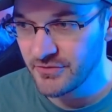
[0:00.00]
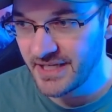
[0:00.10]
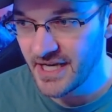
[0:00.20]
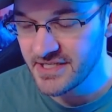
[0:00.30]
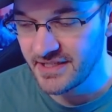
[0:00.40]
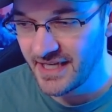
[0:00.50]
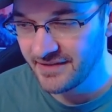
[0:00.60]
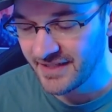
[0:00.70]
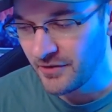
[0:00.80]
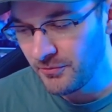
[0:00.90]
reaction
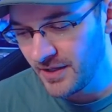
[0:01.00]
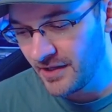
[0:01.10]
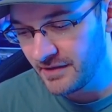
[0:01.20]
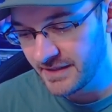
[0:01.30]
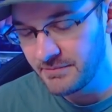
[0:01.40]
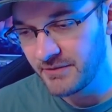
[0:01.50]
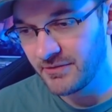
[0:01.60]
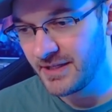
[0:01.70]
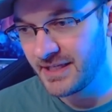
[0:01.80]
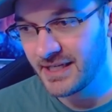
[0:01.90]
that's like, well, it'd be
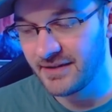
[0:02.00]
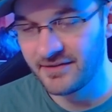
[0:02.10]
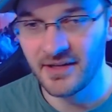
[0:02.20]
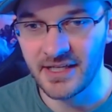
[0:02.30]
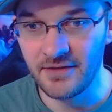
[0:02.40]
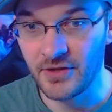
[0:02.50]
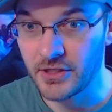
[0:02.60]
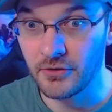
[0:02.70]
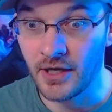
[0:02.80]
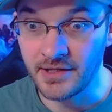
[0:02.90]
really kind of sucky if
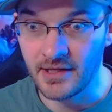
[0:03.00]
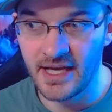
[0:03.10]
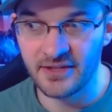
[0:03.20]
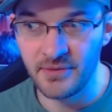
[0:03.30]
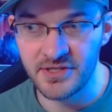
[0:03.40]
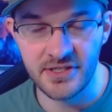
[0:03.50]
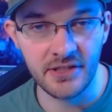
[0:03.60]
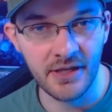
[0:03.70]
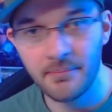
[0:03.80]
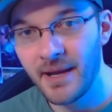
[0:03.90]
like you're on the last mission and
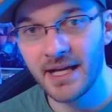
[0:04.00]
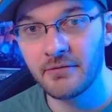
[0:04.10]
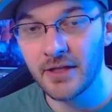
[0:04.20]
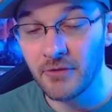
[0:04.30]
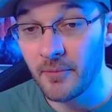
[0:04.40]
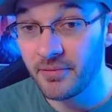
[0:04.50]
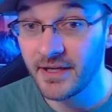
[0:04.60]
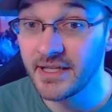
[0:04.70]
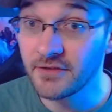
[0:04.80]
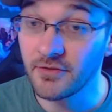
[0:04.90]
you're like, man, I really want to
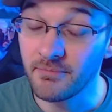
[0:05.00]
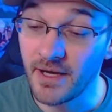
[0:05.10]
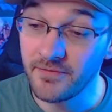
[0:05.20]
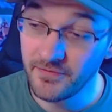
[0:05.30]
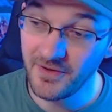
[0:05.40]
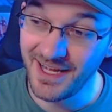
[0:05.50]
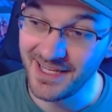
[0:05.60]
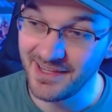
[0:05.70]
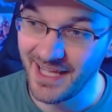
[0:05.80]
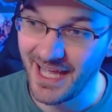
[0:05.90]
play this with my
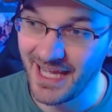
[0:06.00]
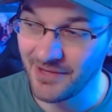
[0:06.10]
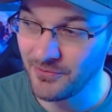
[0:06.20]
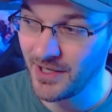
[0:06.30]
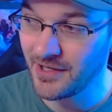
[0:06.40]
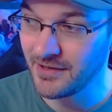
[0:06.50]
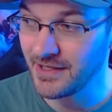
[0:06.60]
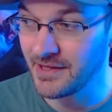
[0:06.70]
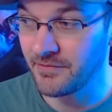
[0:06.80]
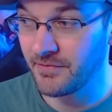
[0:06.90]
friend, and well,
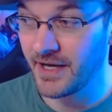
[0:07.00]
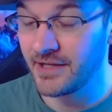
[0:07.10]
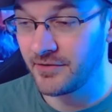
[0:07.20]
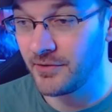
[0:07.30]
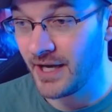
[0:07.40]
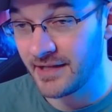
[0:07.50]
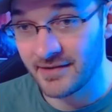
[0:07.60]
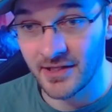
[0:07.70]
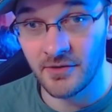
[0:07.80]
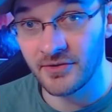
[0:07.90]
the friend who has
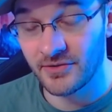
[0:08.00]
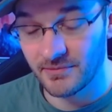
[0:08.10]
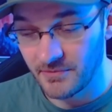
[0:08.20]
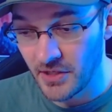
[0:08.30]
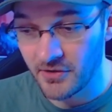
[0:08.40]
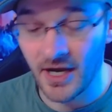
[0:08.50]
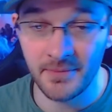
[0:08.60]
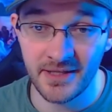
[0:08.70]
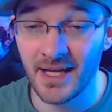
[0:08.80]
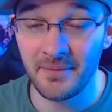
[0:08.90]
the lowest, you know,
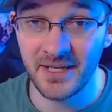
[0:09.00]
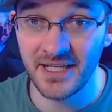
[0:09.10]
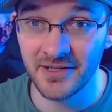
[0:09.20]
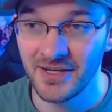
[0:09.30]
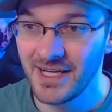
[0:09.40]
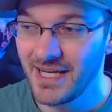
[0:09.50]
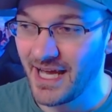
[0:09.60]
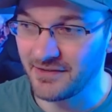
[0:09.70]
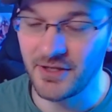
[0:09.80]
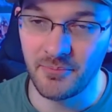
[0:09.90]
common denominator
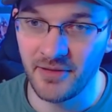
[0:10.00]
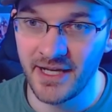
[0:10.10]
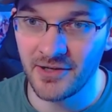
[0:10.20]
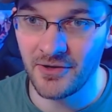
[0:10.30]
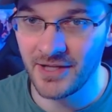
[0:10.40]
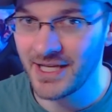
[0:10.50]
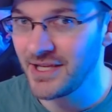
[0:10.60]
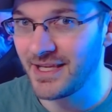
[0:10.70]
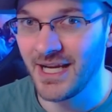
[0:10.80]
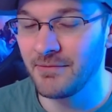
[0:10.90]
hasn't really played a whole lot.
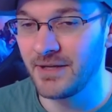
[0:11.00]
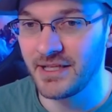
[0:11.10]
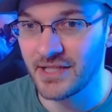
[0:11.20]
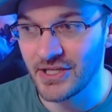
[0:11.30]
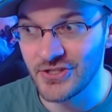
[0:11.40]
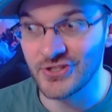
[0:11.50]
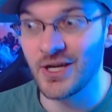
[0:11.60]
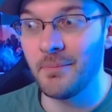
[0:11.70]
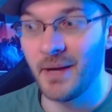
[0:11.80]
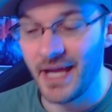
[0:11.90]
You can't really like
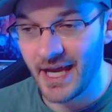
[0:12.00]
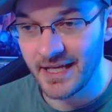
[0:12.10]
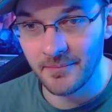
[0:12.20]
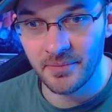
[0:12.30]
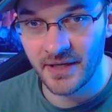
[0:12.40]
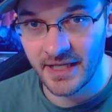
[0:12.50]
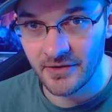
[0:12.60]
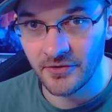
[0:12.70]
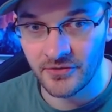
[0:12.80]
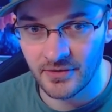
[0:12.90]
jump ahead and play
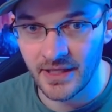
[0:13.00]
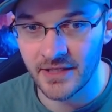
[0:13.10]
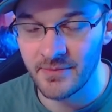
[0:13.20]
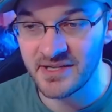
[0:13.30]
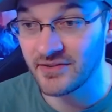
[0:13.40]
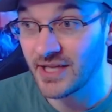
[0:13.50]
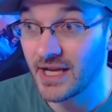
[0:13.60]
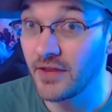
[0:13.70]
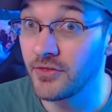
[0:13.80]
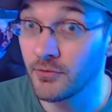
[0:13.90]
those later missions,
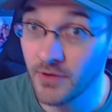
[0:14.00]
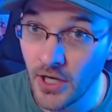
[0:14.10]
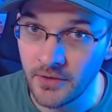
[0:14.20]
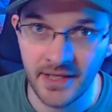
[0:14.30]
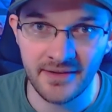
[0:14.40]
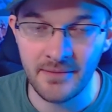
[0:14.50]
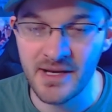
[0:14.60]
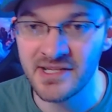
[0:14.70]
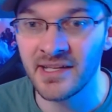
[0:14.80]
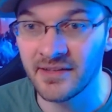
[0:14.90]
like The Road, as they
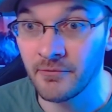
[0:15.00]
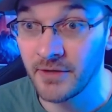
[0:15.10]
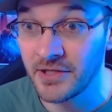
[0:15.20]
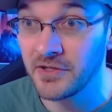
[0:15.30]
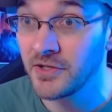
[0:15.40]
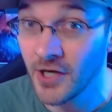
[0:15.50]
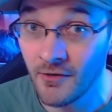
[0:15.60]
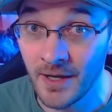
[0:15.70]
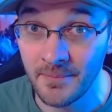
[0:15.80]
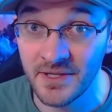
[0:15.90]
mentioned, as a really good
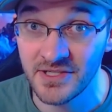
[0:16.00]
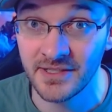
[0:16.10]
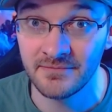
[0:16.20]
co-op mission,